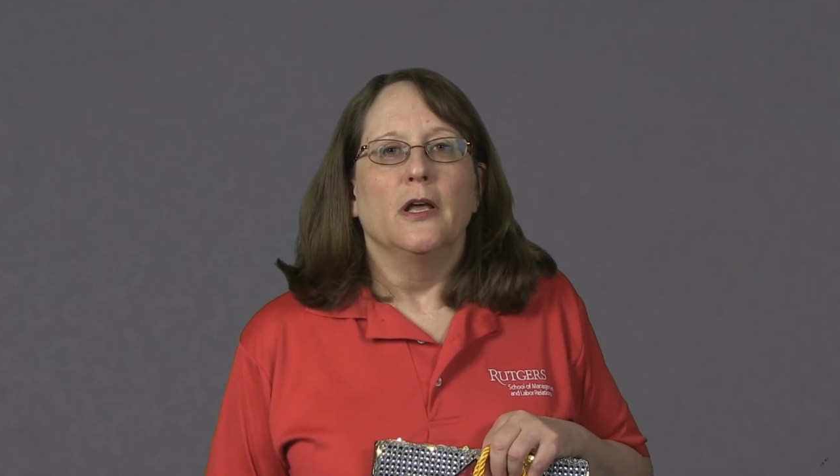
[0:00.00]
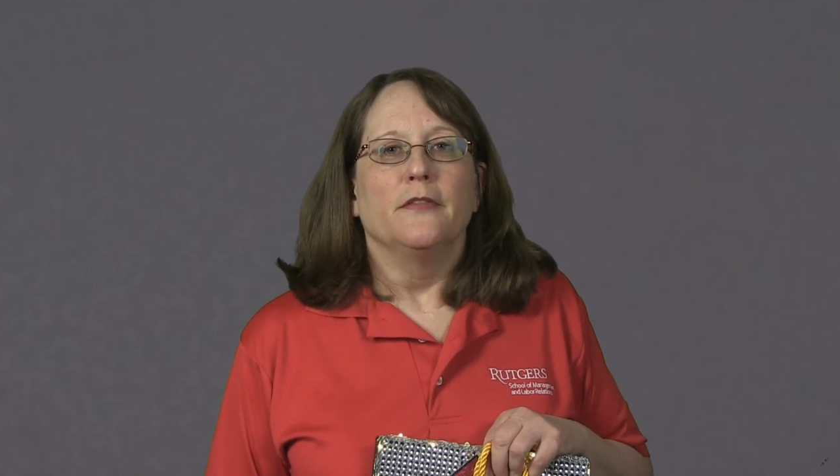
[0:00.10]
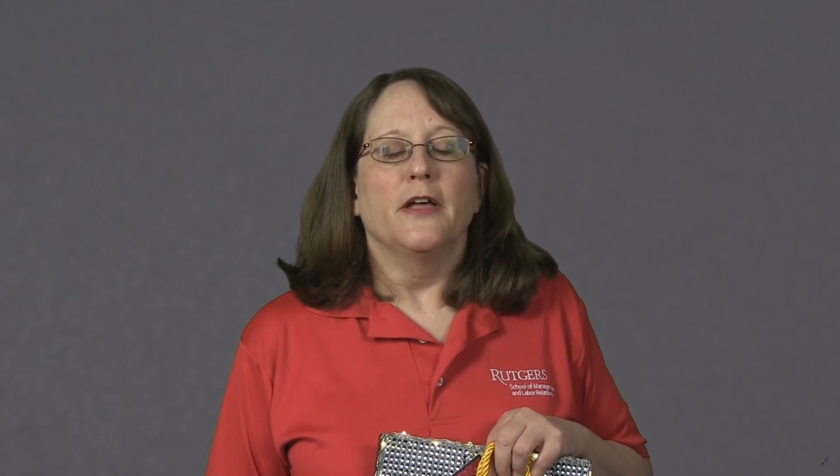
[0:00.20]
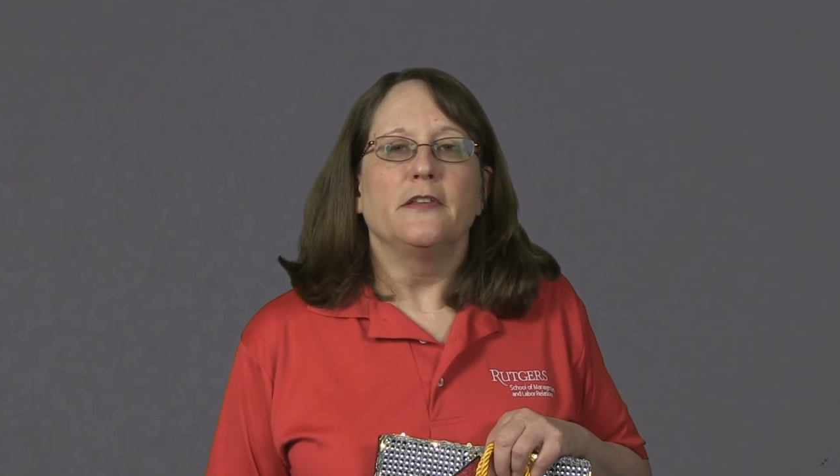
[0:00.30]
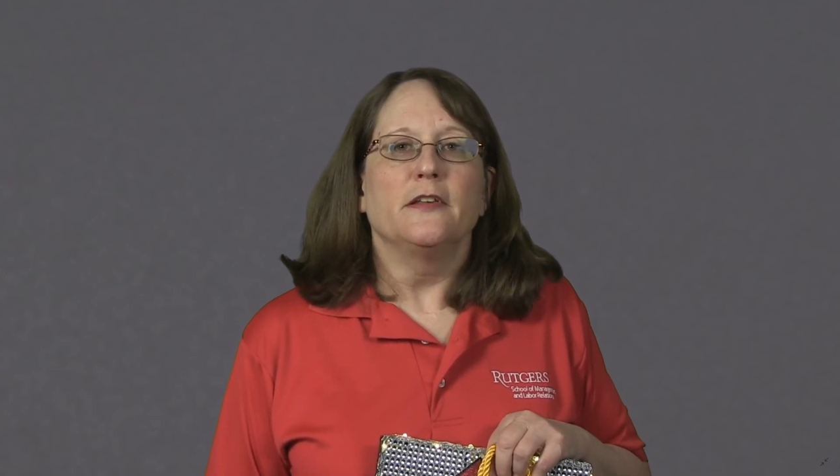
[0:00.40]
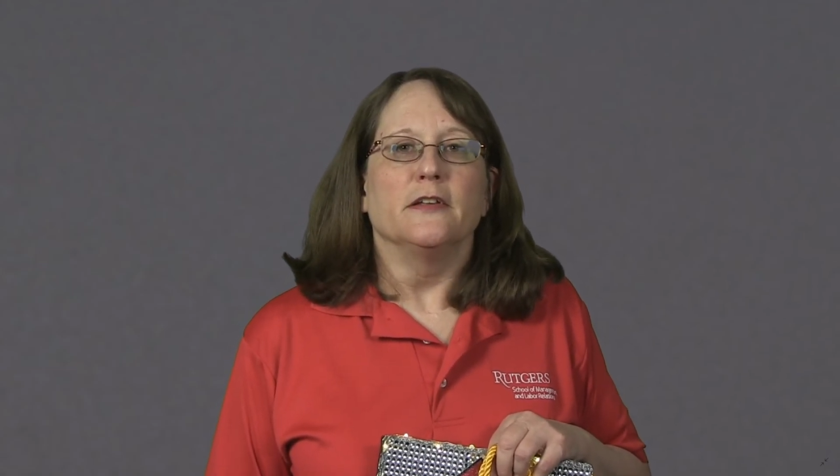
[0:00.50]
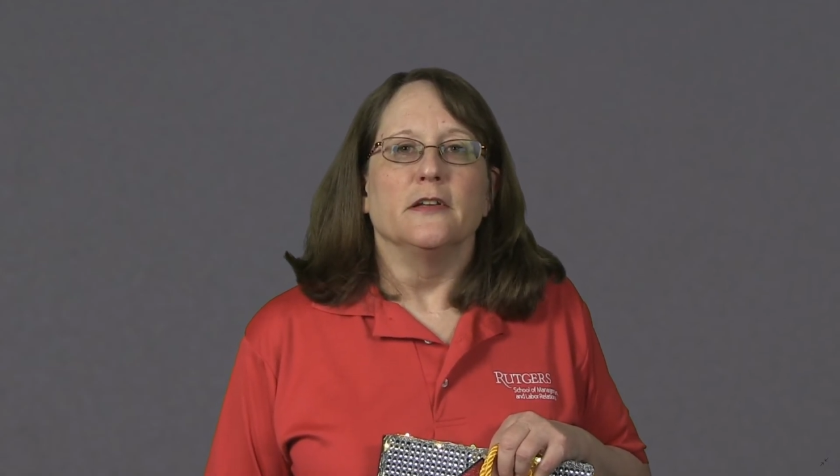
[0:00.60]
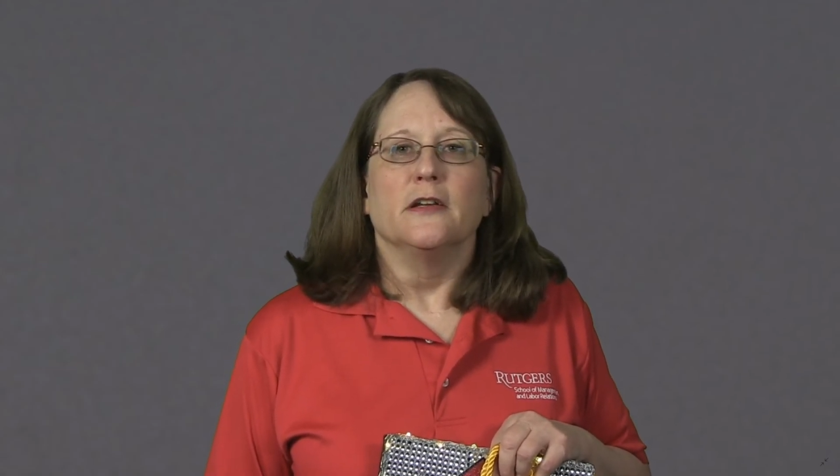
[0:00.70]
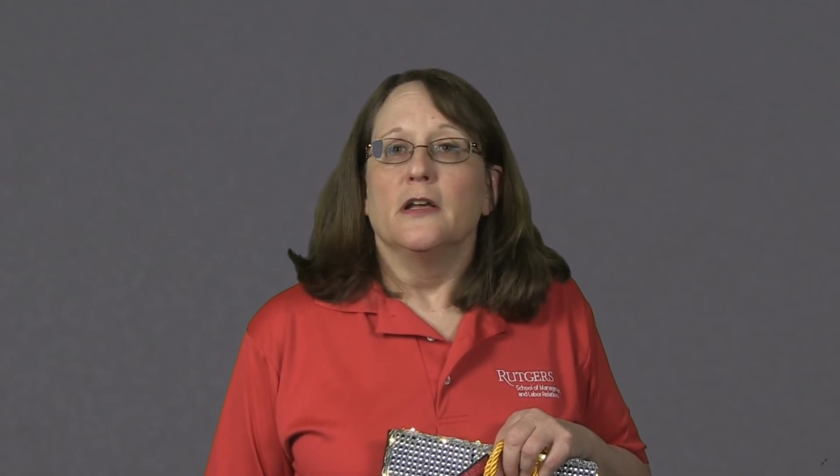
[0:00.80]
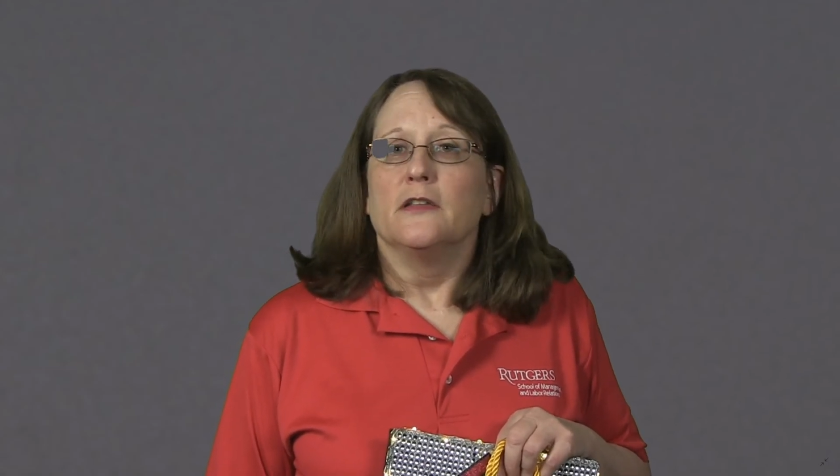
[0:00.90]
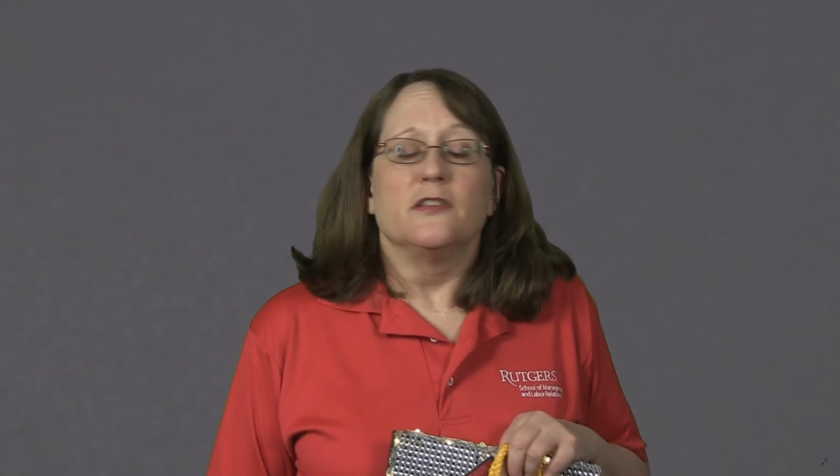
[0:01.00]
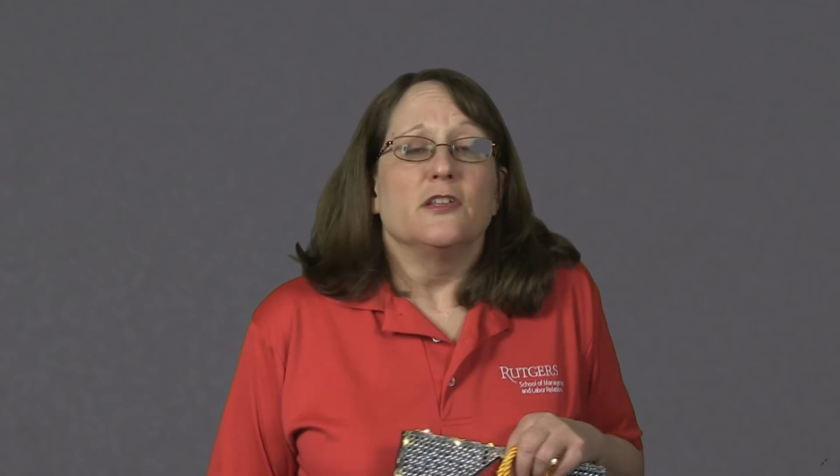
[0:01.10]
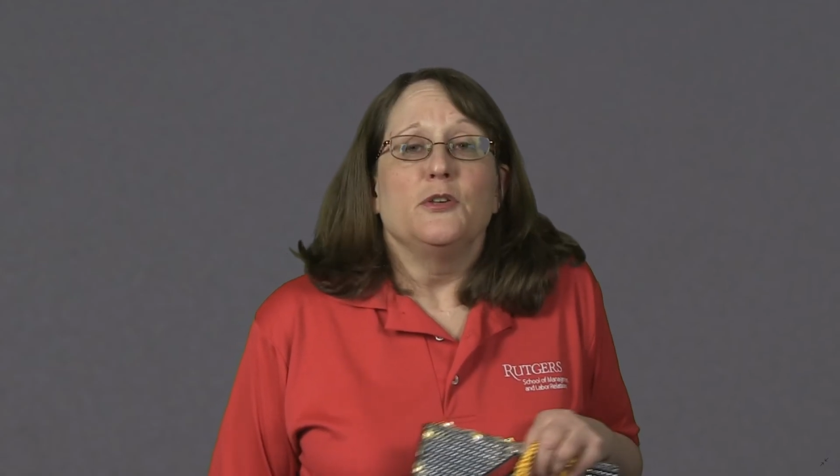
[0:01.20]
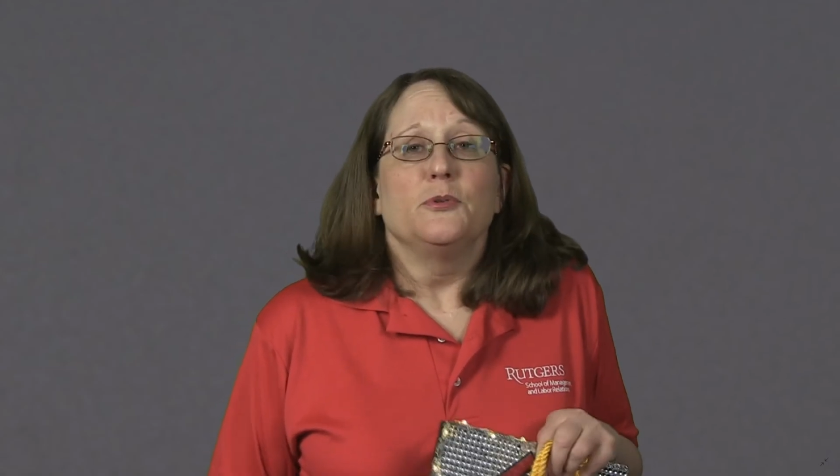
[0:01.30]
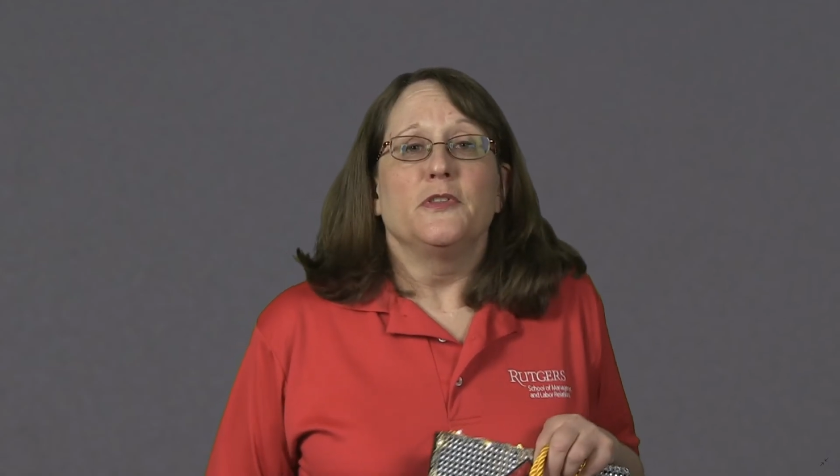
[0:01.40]
That's it.
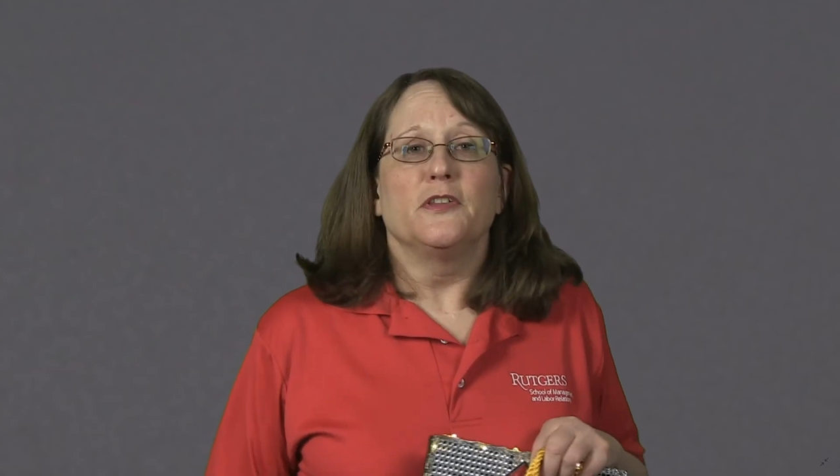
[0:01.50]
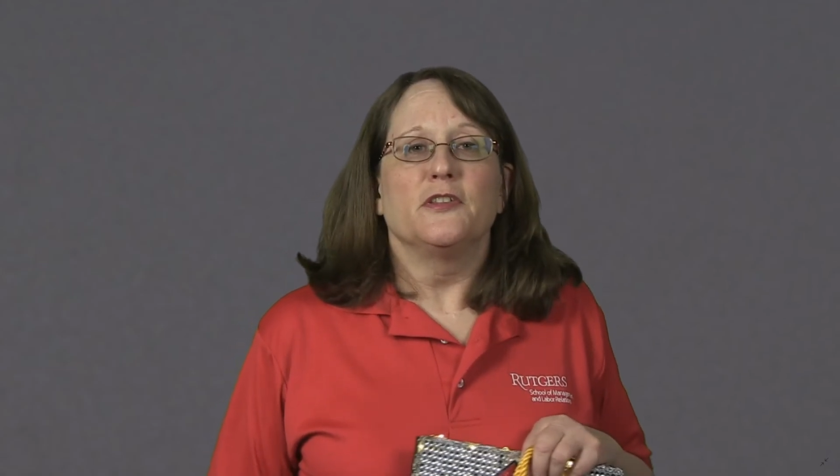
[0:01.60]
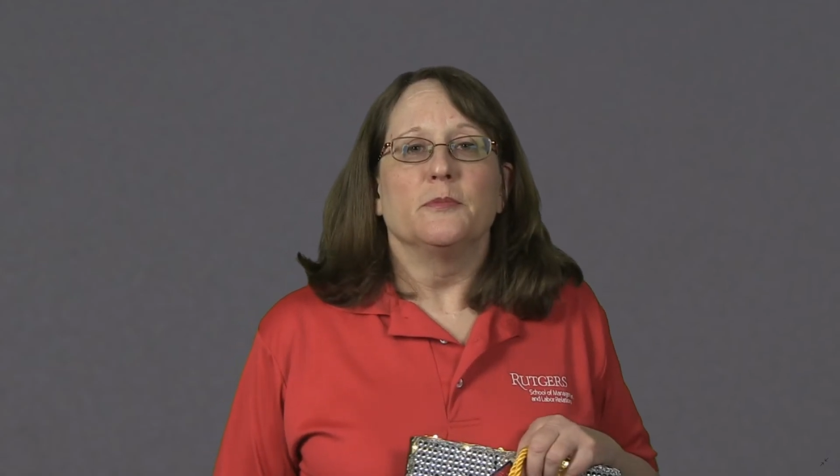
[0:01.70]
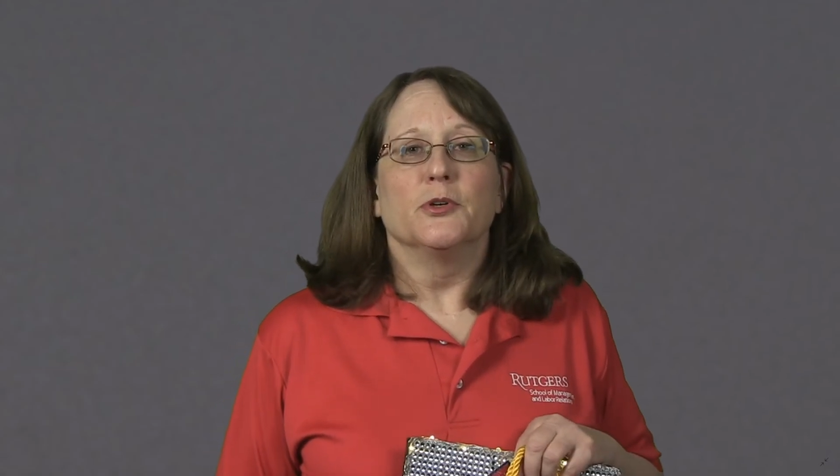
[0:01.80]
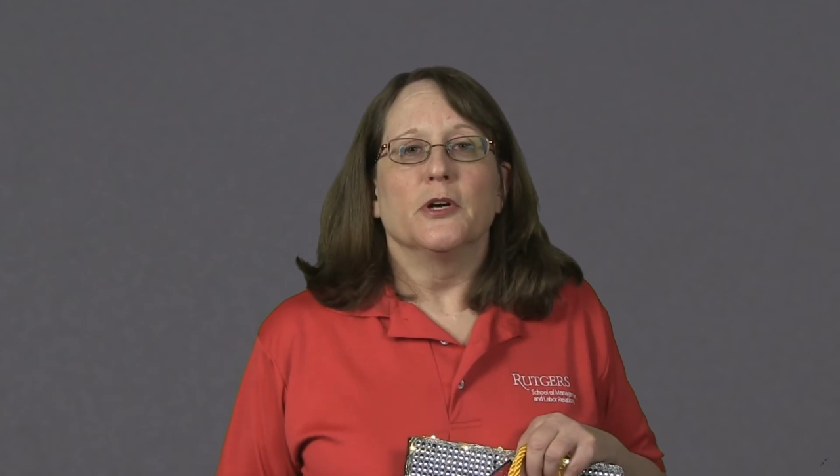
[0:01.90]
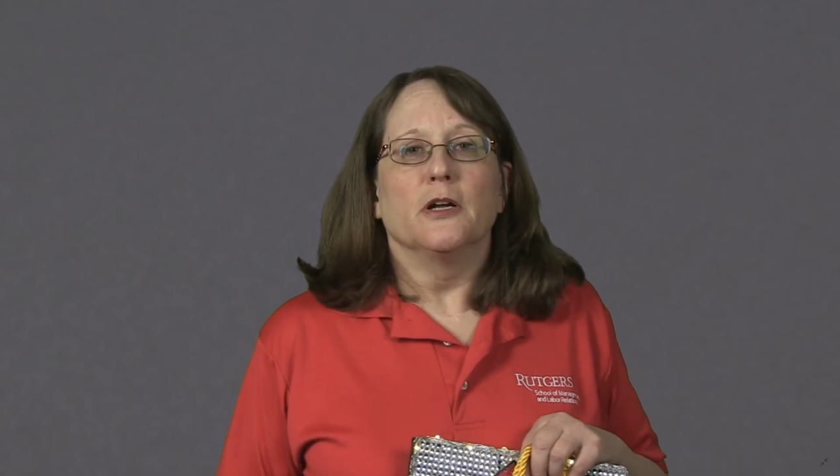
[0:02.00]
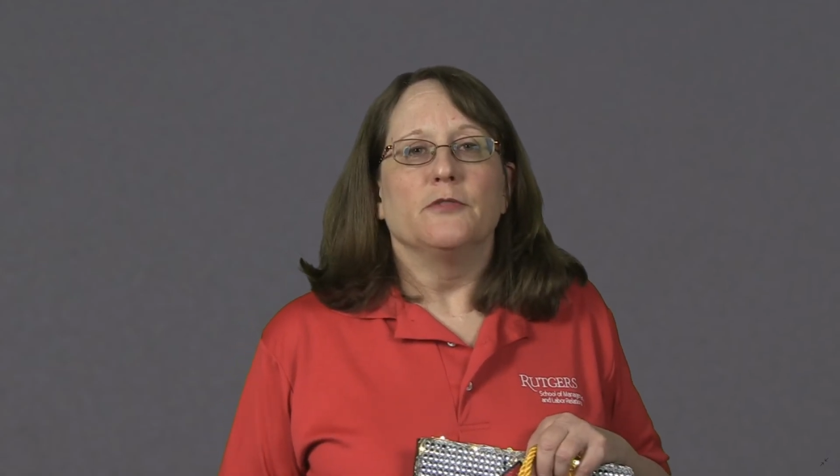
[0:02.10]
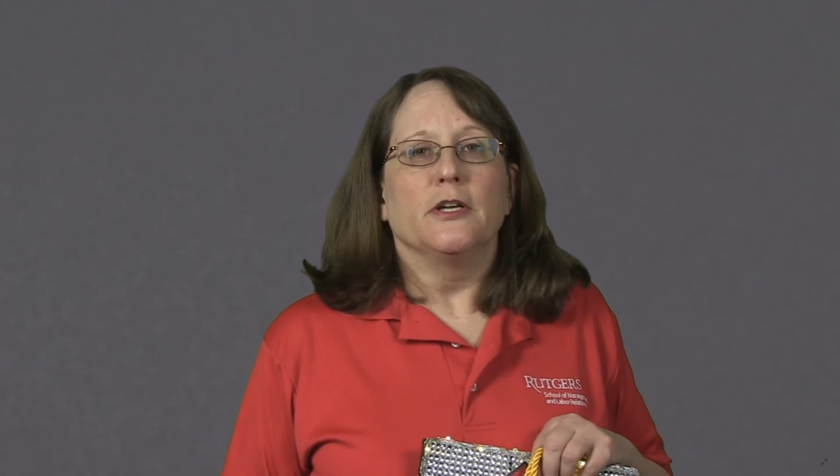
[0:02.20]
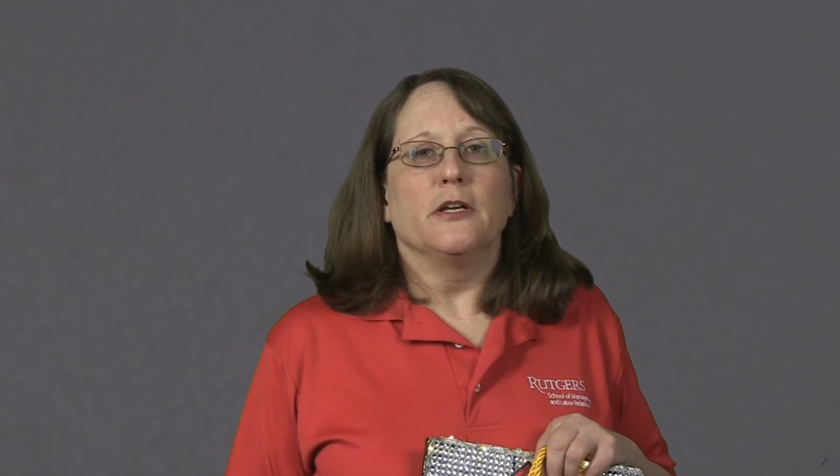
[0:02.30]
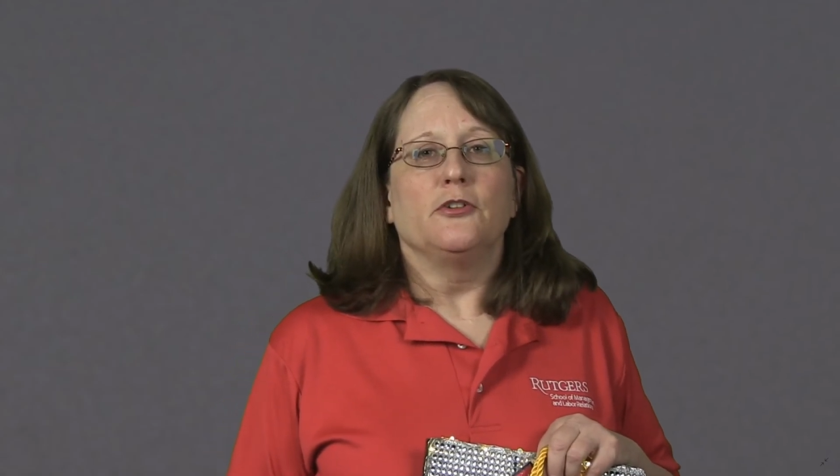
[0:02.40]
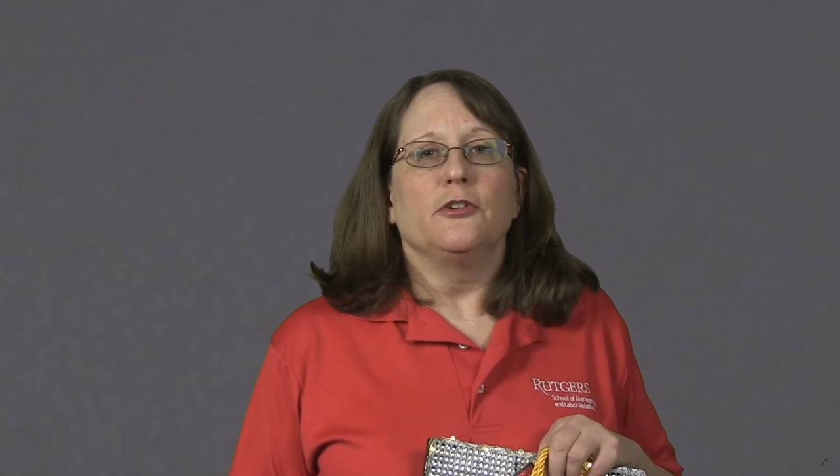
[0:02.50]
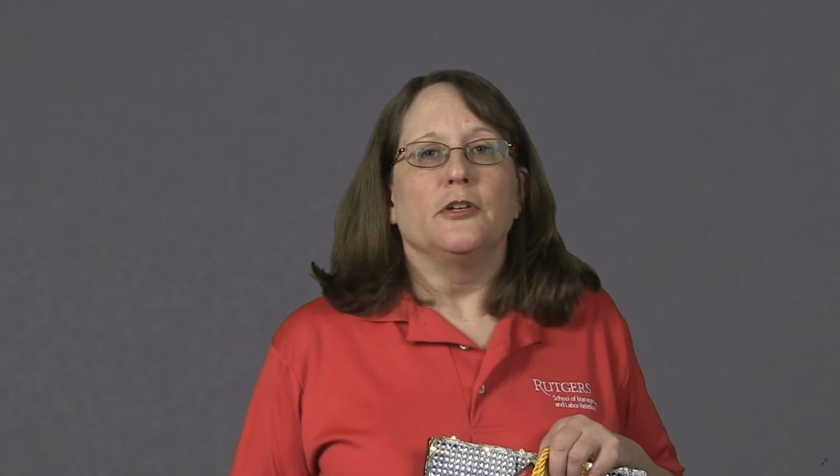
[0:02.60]
See you at the SMLR convocation,